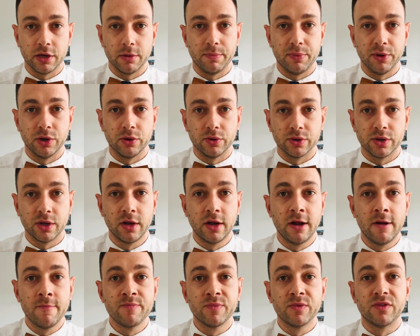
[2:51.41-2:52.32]
build,
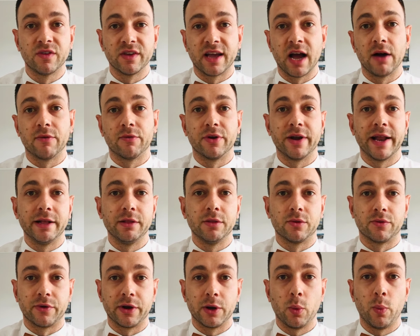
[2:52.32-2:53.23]
to cover an
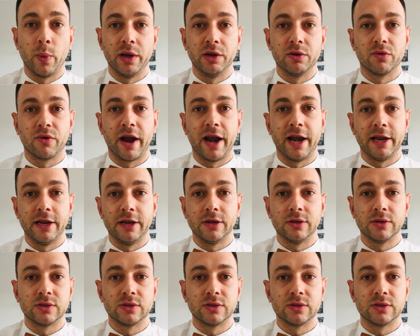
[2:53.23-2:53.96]
N3 wind rating.